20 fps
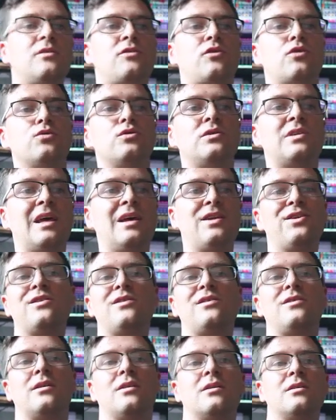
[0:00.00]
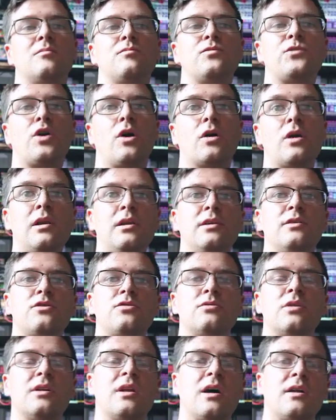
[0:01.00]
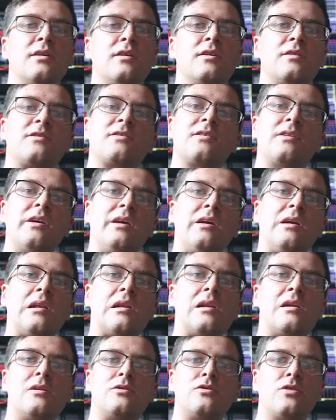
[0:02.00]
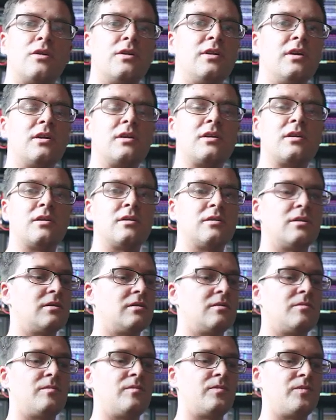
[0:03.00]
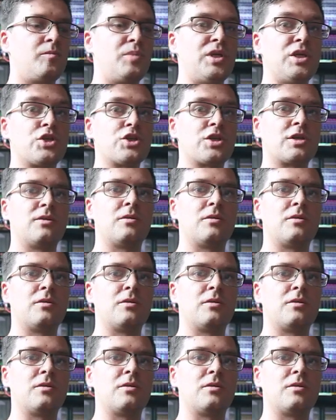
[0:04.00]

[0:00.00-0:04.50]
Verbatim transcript: to then um, toggle into another scale, tonic, um, pitch